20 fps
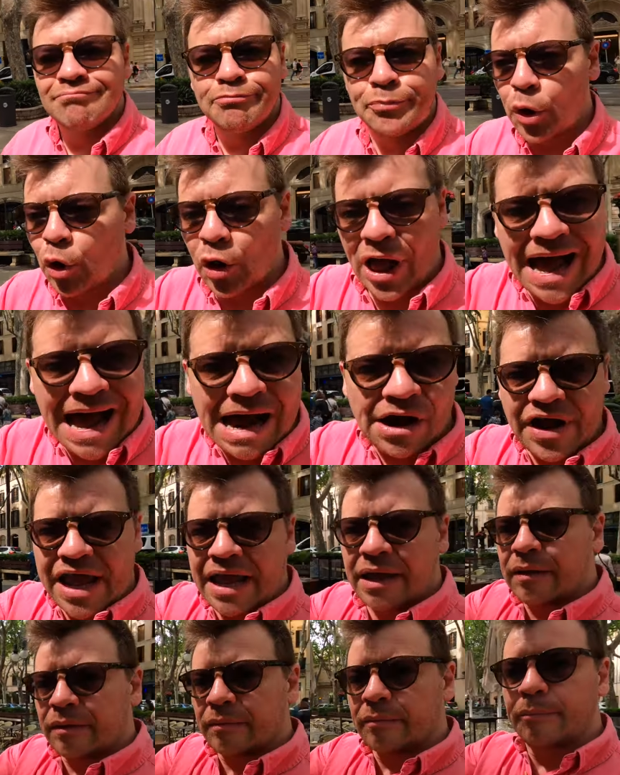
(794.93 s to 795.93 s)

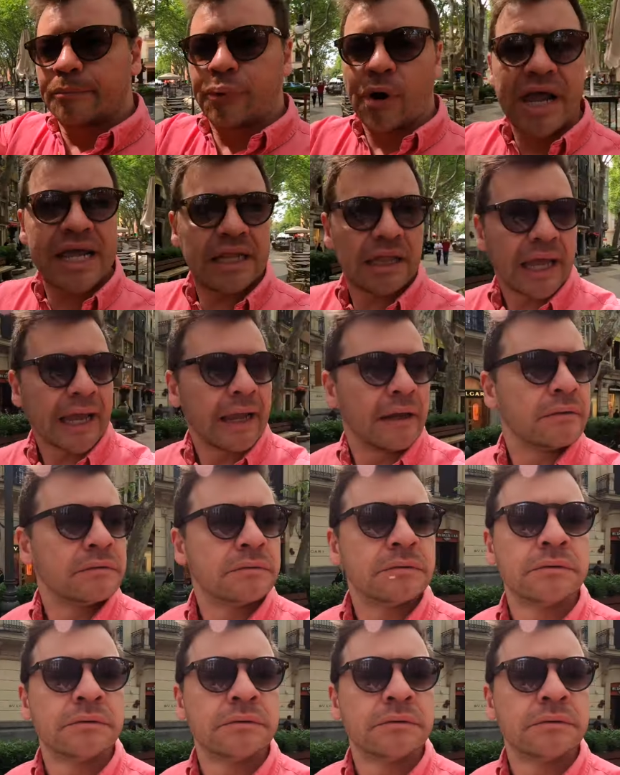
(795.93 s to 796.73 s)
Bulgari, Breitling,